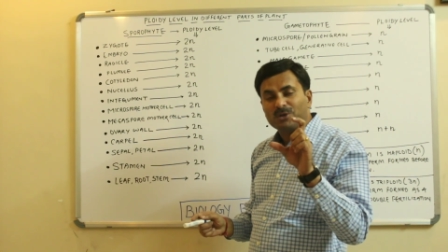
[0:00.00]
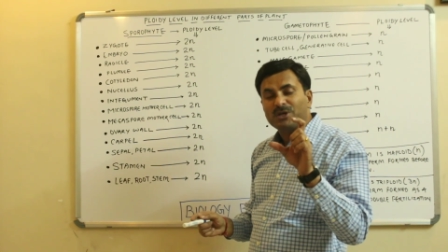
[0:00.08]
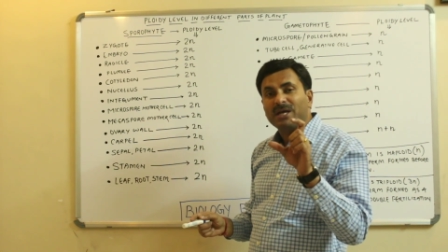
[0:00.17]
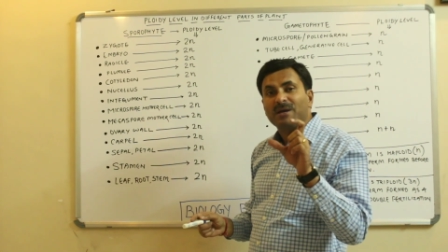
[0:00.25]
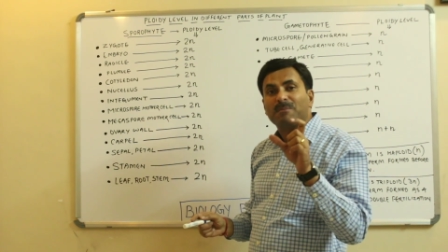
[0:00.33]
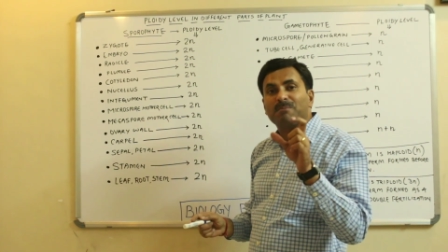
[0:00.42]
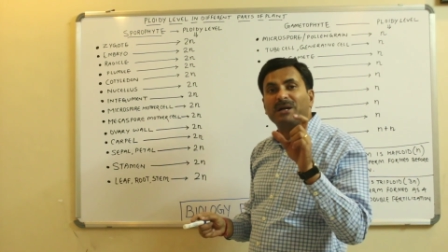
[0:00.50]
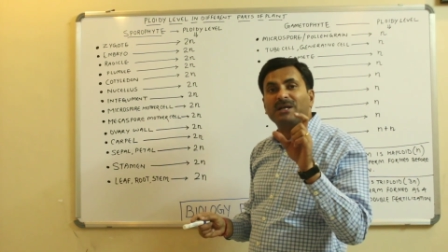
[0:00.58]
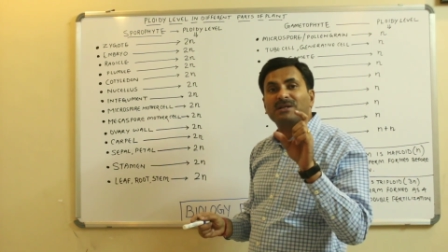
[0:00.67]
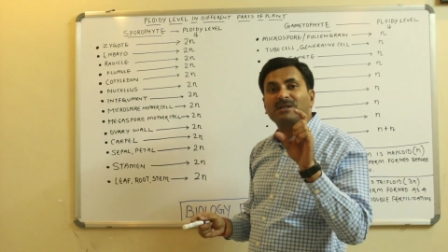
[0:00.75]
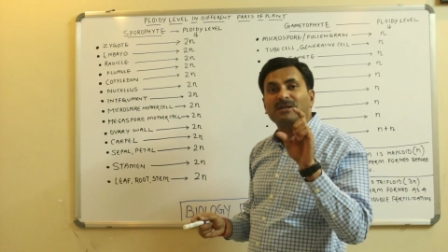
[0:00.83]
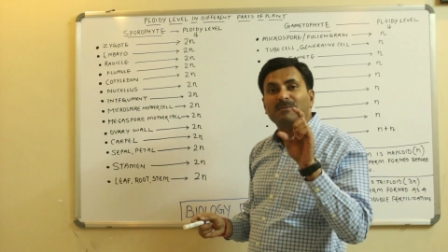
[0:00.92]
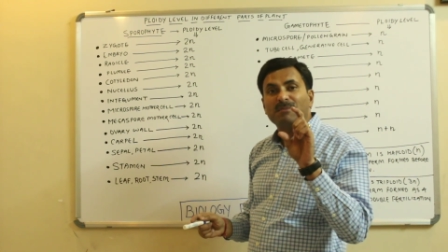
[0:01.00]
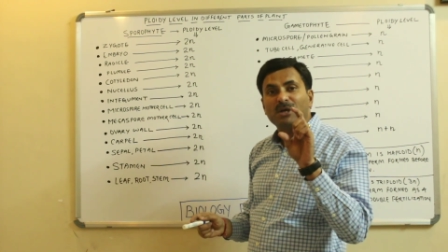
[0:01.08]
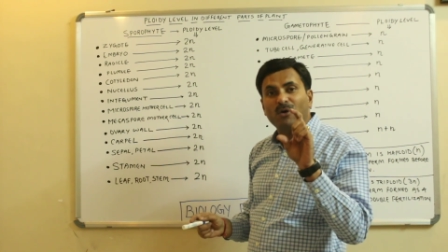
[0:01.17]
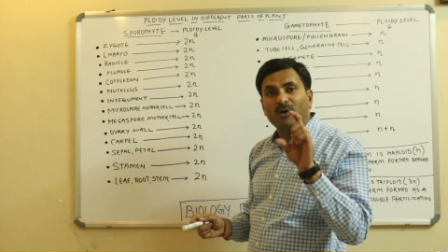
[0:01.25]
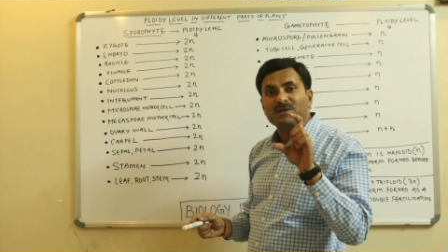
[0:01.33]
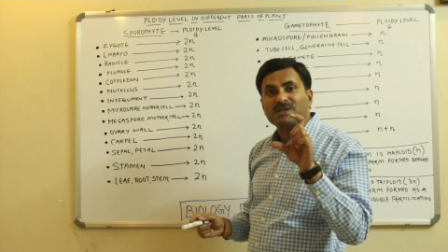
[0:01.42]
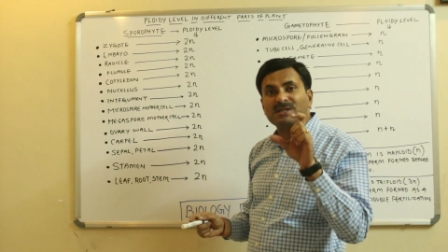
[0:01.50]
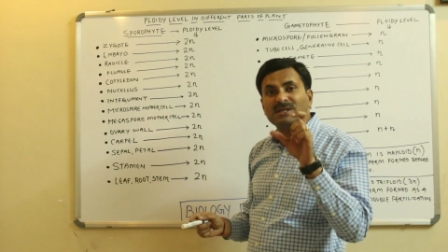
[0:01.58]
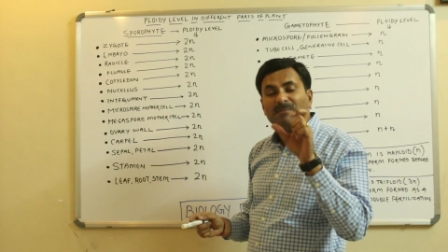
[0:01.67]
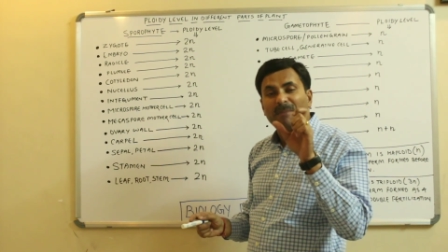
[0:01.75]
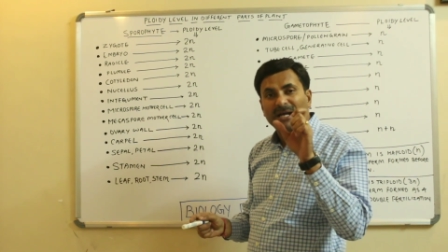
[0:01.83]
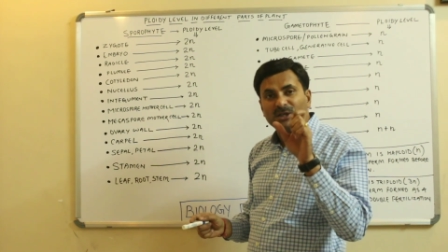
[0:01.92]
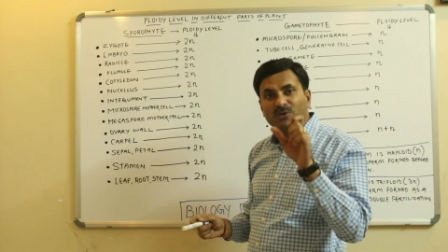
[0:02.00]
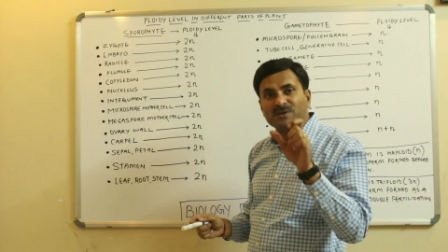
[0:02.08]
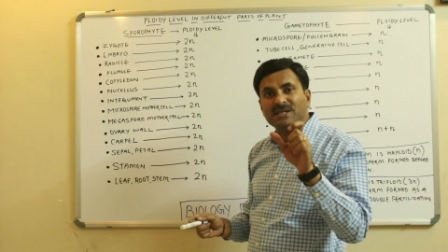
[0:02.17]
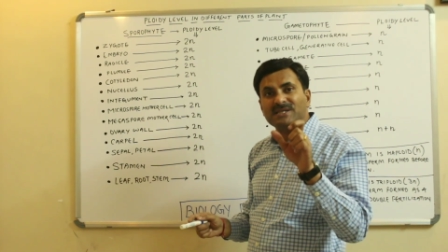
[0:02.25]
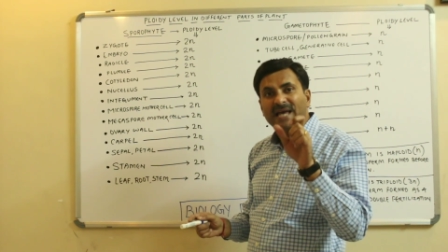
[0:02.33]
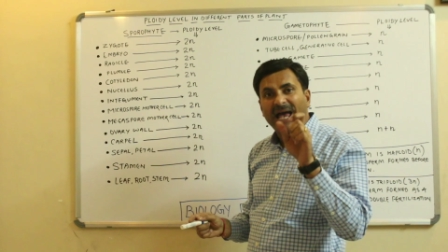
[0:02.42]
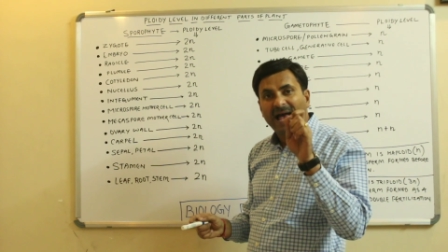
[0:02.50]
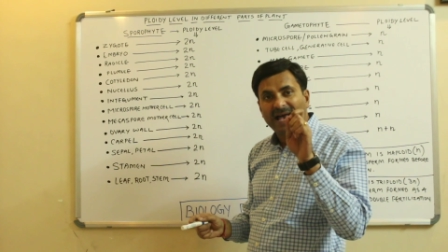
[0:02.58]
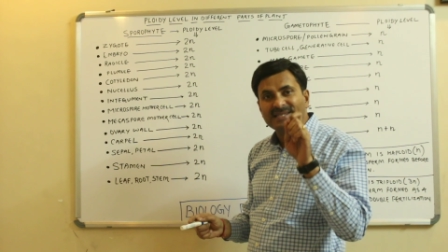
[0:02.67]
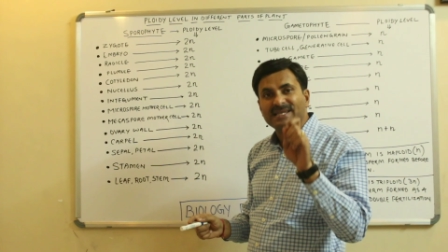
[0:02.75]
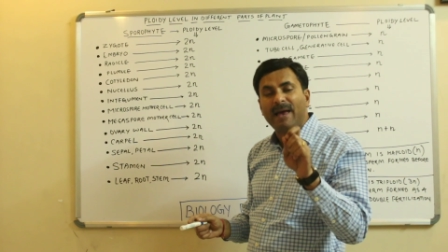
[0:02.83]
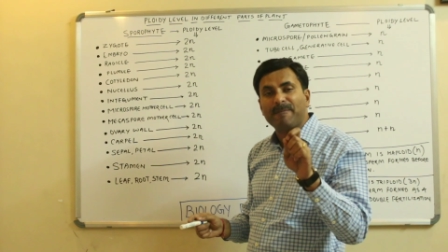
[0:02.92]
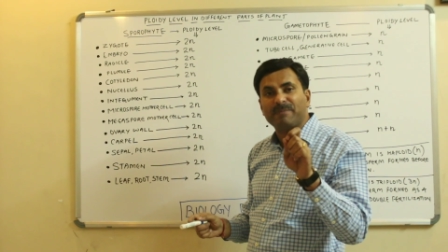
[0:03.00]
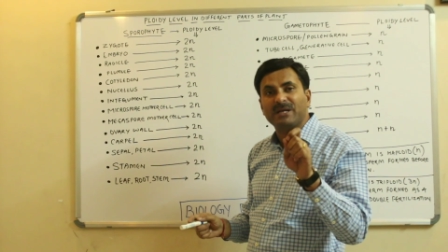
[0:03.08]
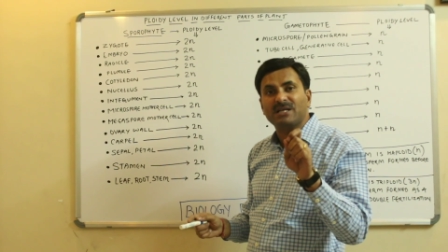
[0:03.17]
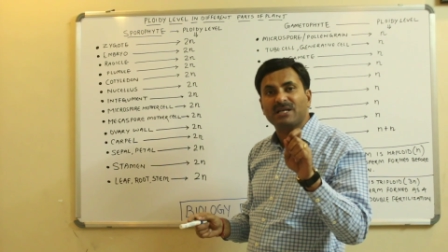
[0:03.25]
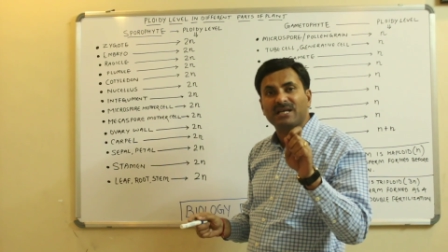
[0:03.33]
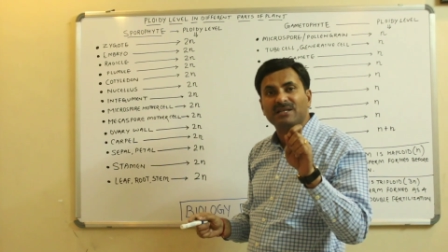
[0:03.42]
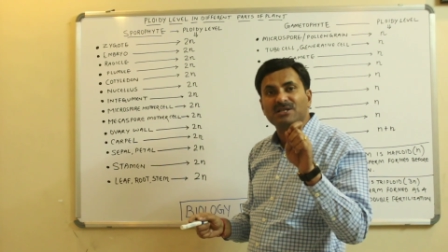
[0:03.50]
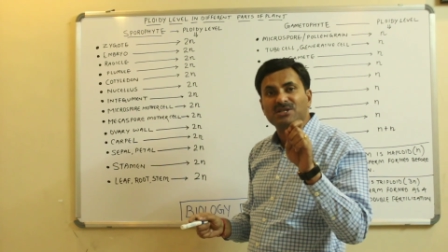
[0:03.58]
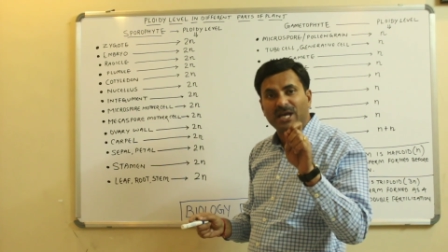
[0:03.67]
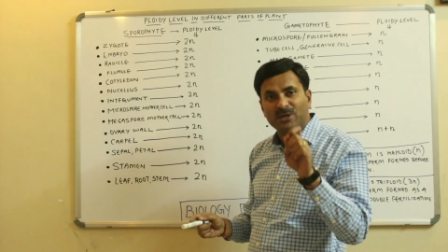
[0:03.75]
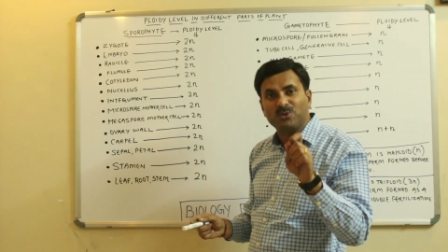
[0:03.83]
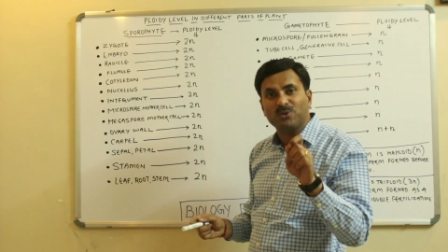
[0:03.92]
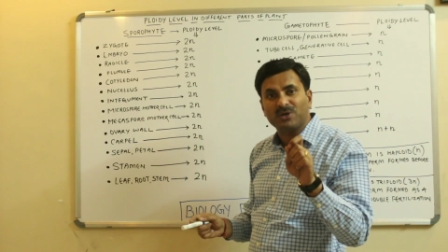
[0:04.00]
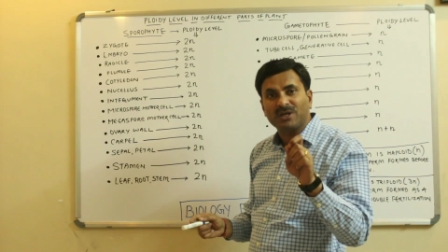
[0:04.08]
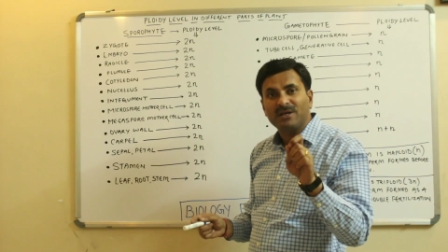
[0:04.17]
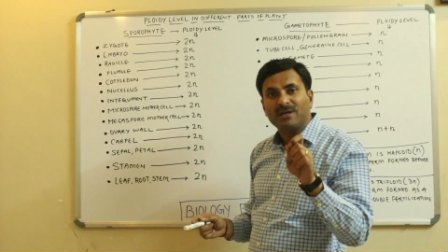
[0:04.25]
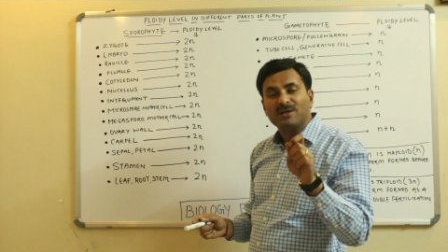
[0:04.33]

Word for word: Okay, but because the mitosis has happened in the zygote,